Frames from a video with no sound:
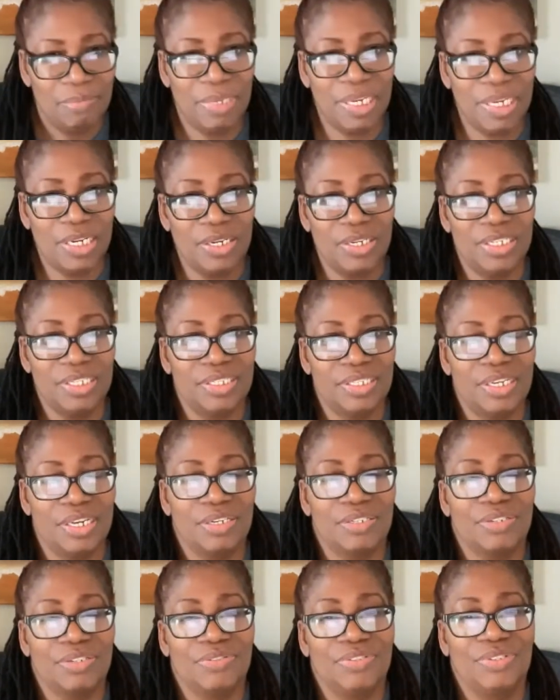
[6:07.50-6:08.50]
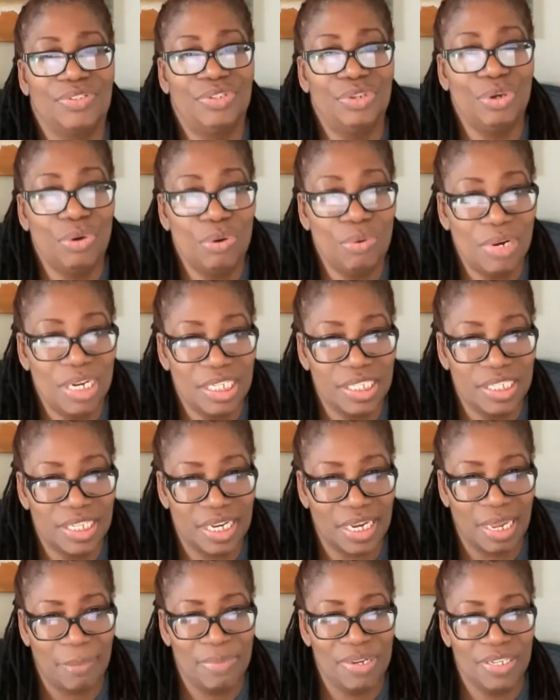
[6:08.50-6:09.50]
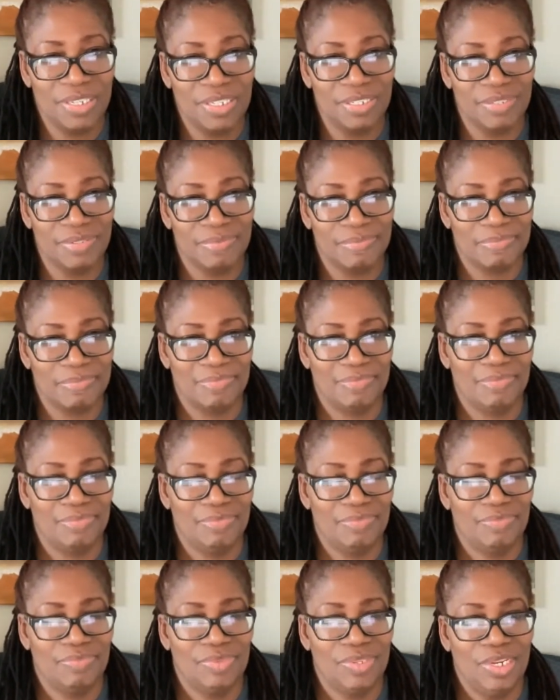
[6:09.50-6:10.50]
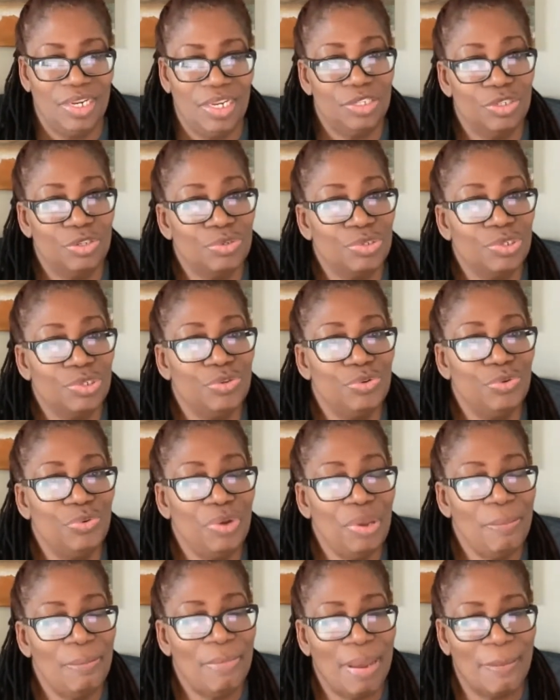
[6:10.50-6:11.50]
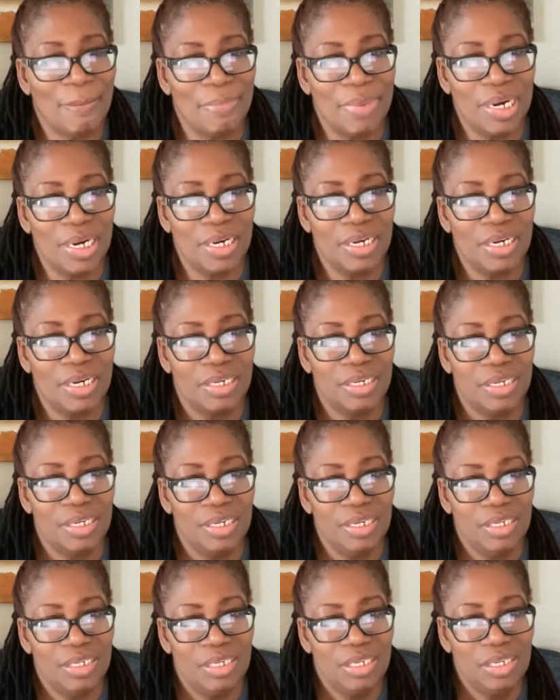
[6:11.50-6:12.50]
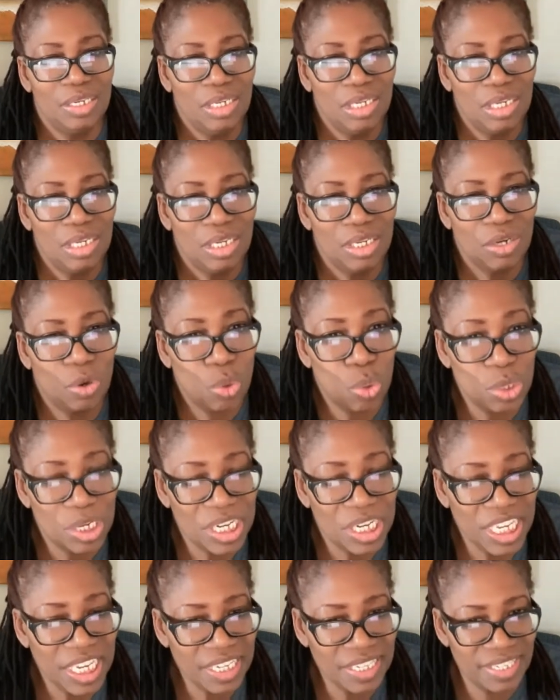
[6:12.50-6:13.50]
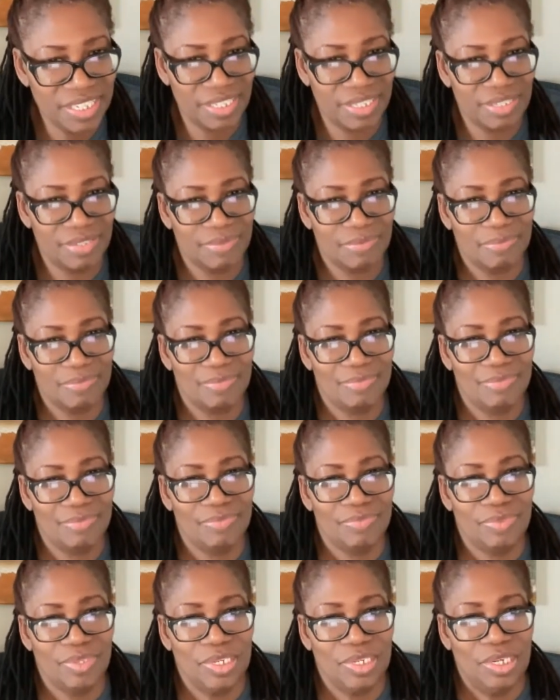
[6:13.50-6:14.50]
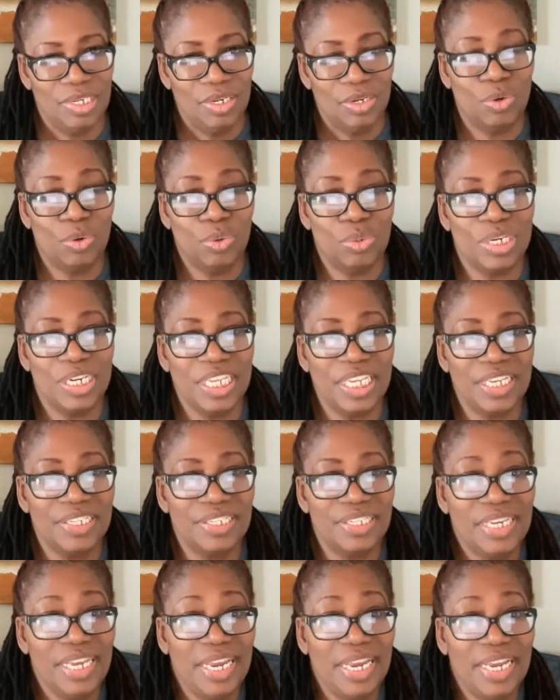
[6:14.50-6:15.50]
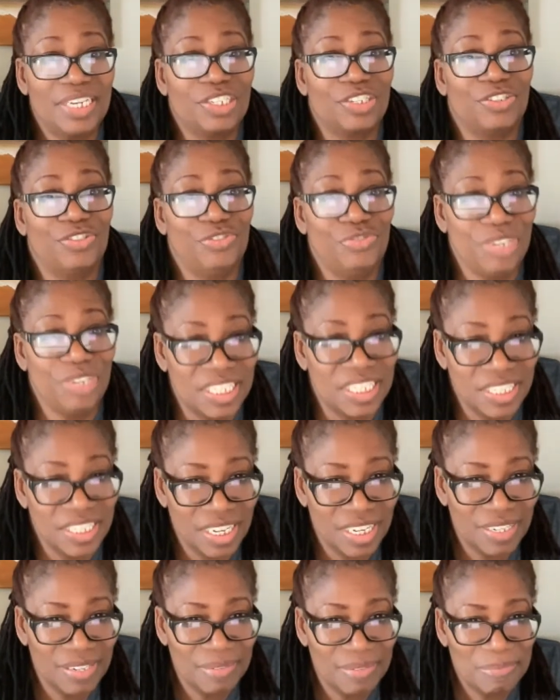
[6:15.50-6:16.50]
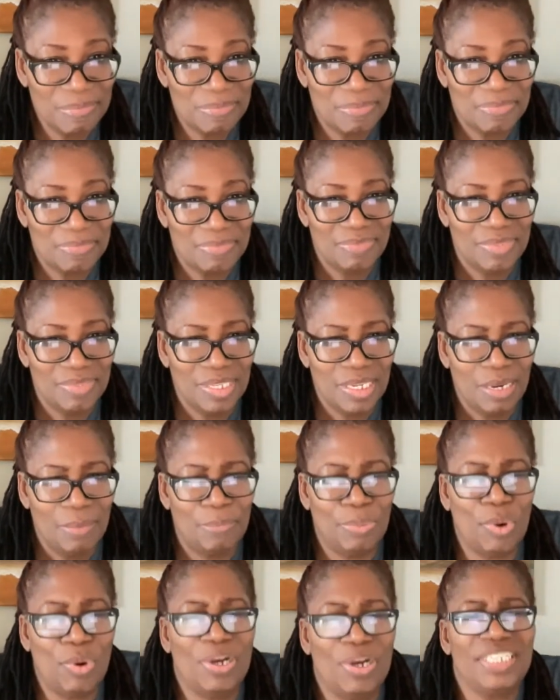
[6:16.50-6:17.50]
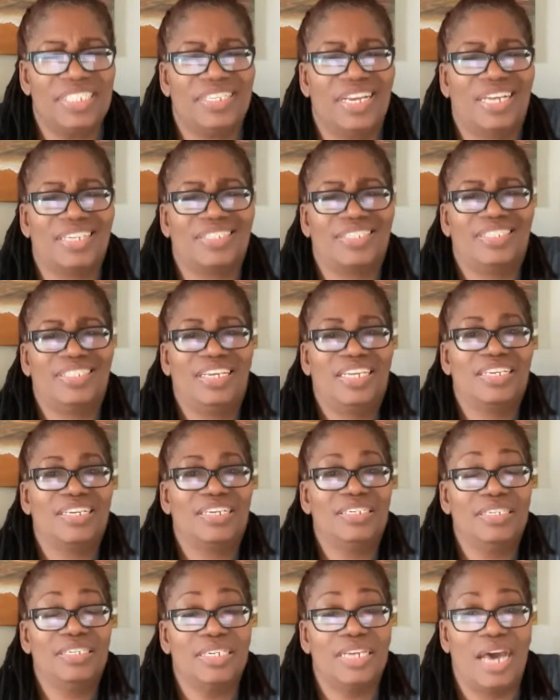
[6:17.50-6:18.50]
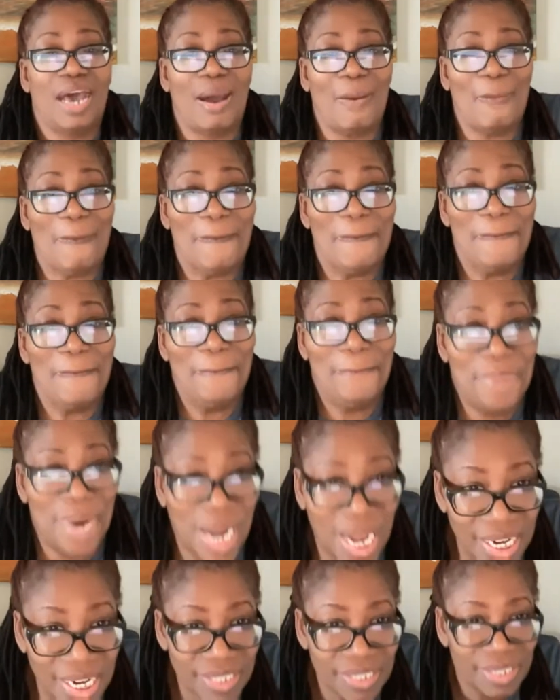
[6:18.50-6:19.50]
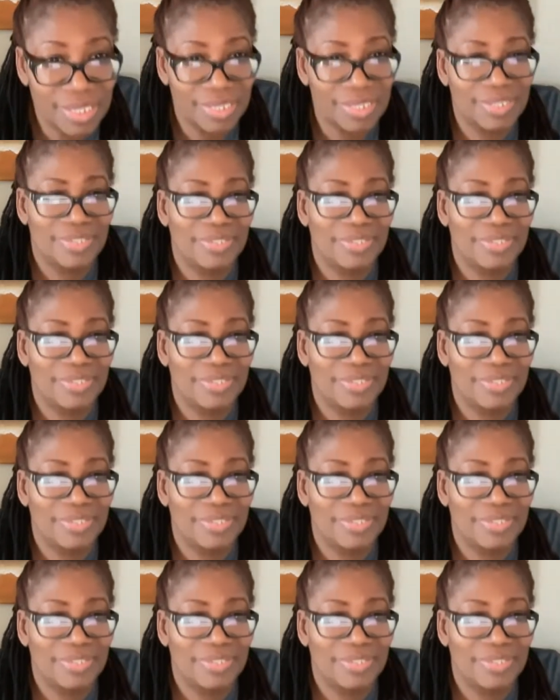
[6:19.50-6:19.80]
because you don't want to get burned. Do you remember goalies? Goalies hair straightener? Boy, that thing could have bun.